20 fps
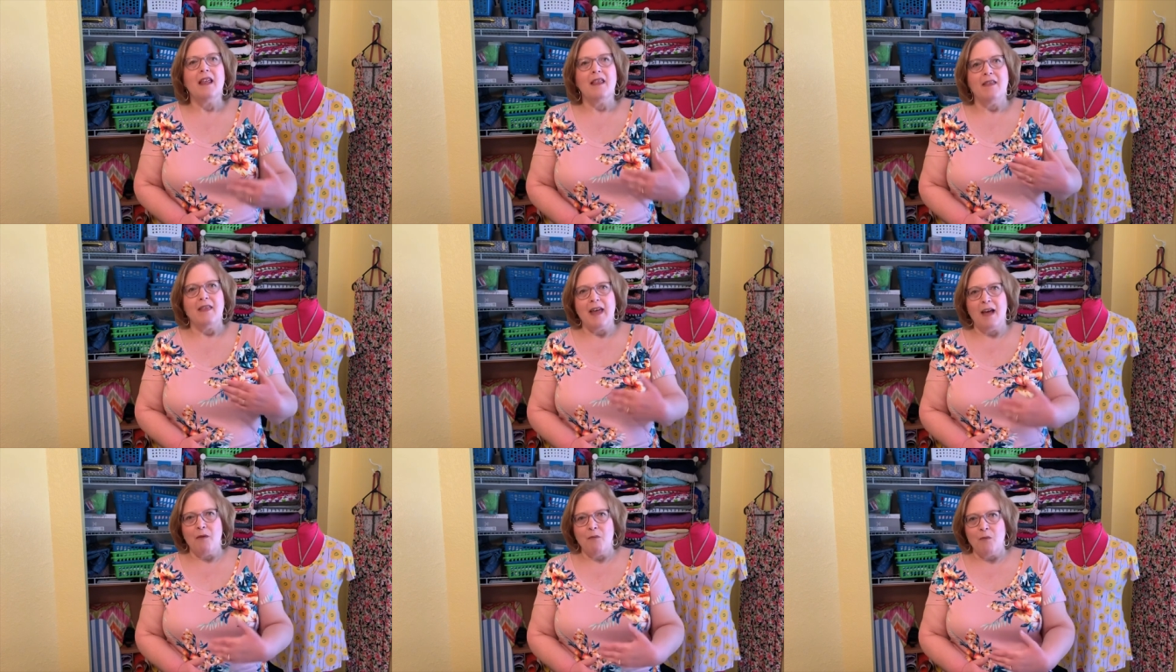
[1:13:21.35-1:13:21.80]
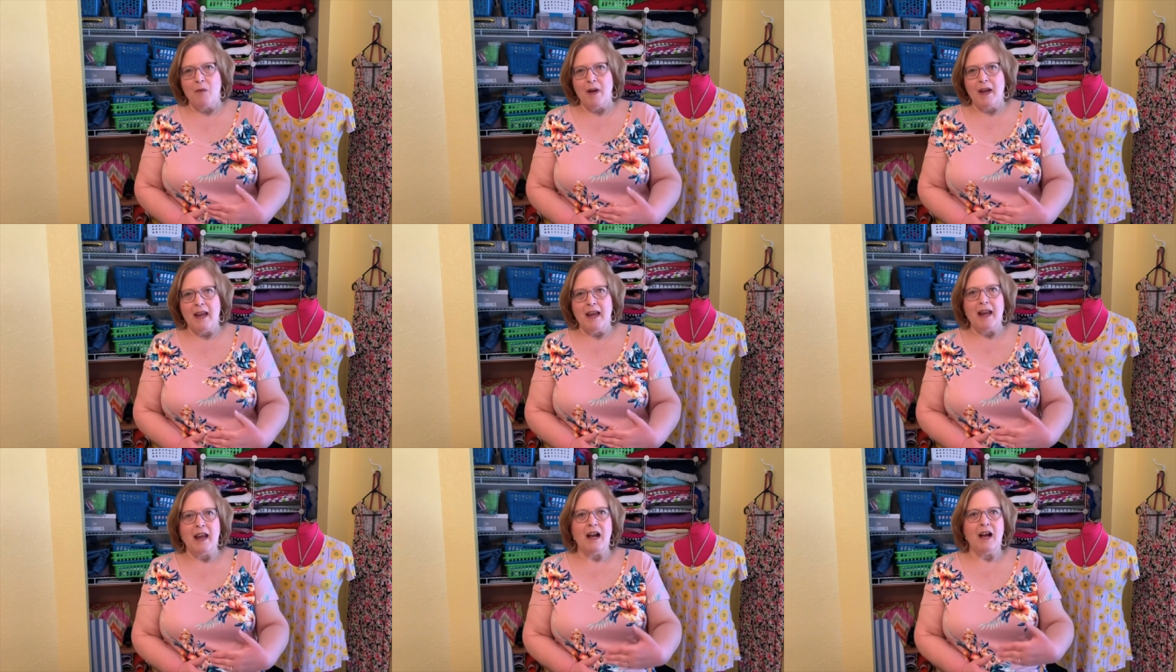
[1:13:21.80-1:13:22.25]
that
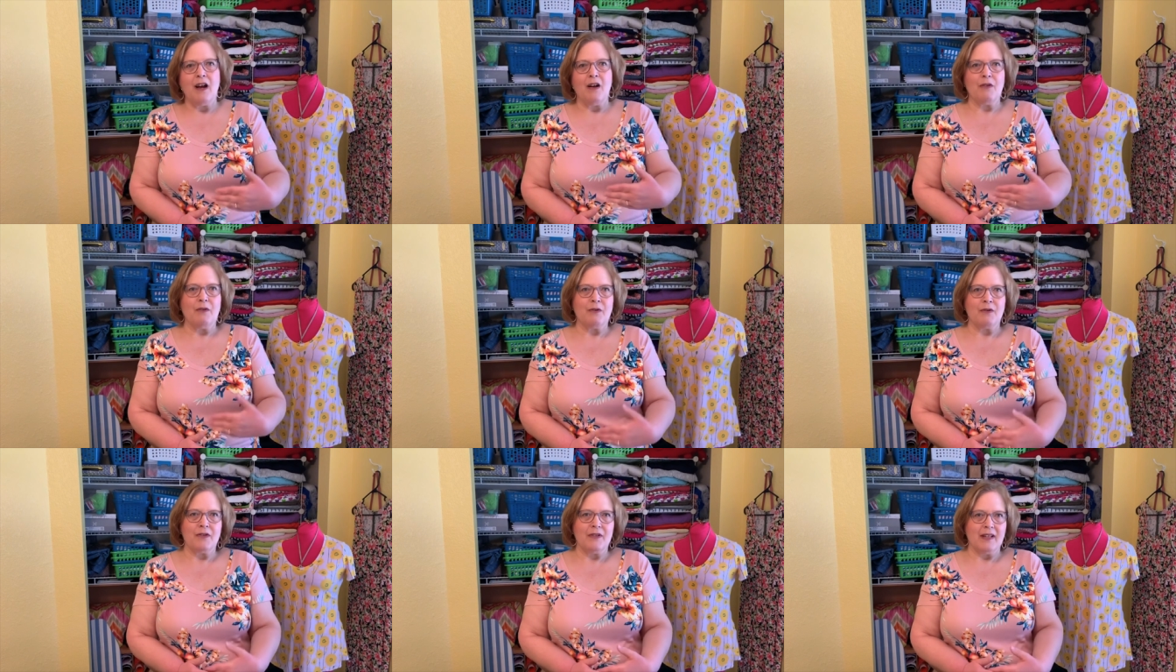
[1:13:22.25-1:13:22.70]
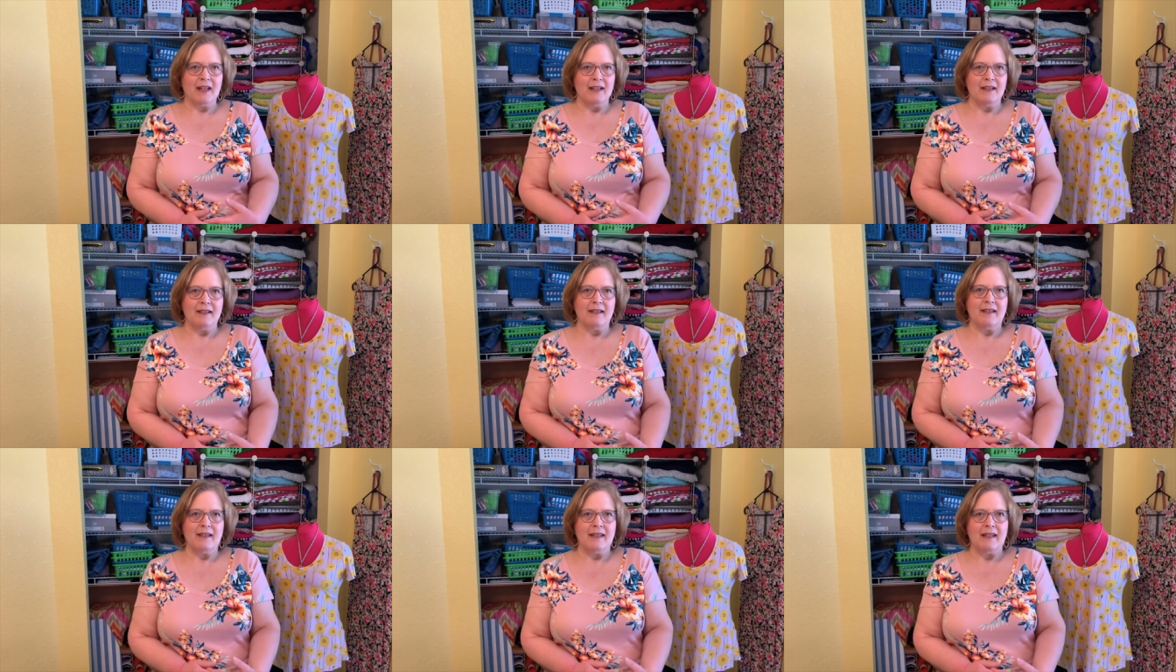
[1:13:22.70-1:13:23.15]
way others
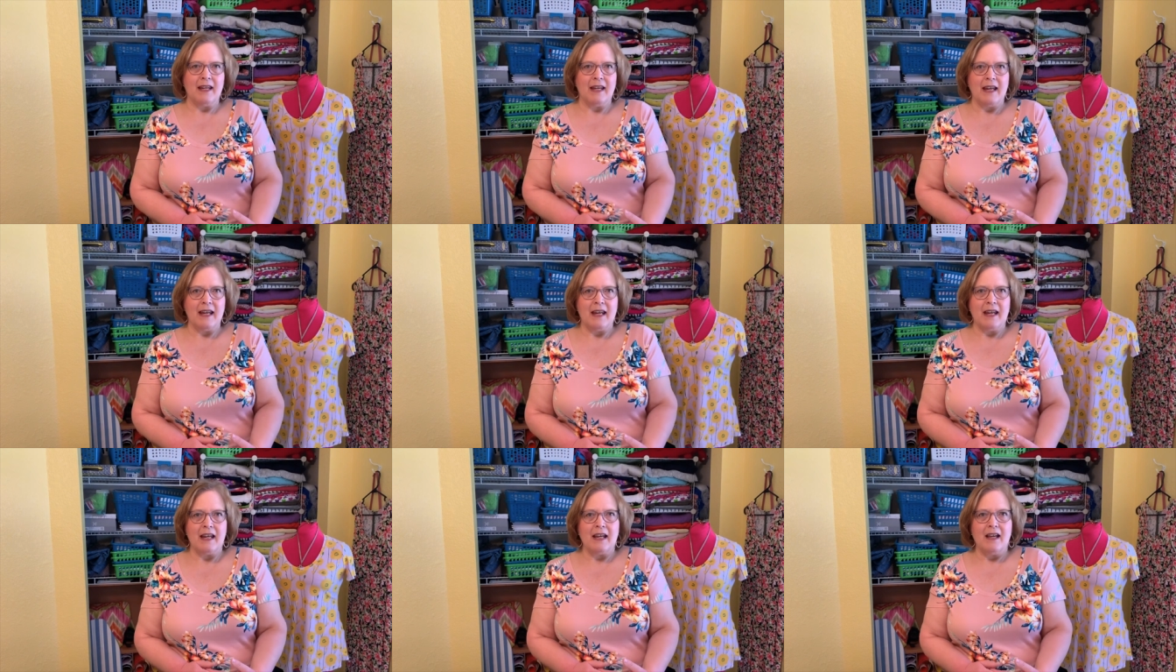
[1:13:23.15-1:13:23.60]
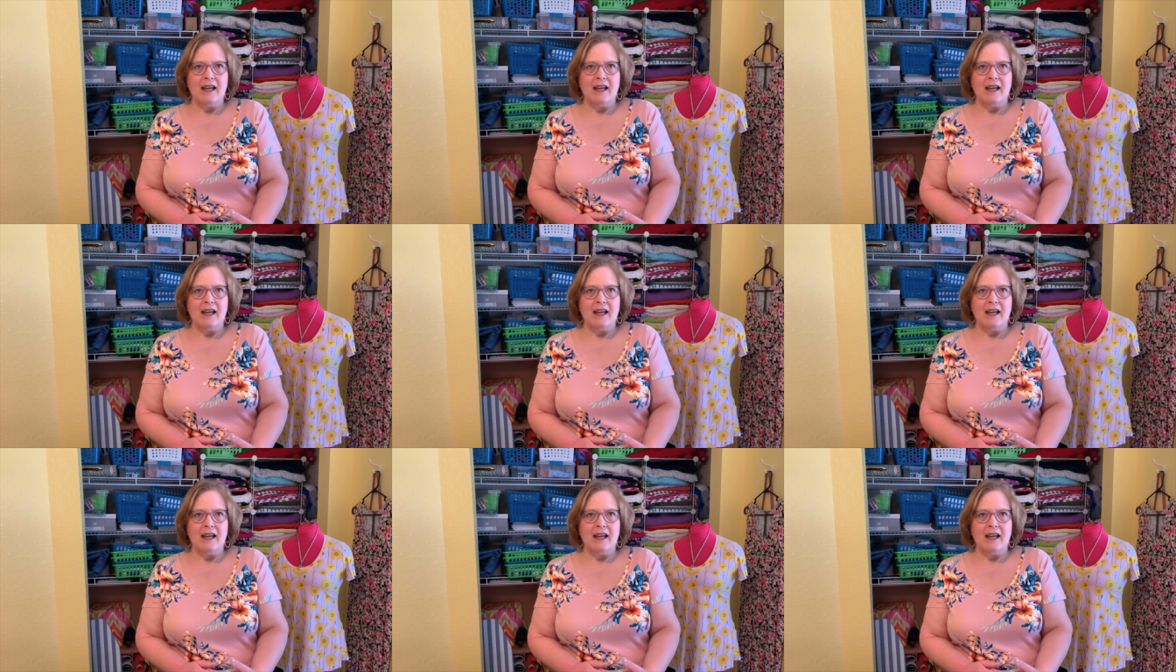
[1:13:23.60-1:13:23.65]
can see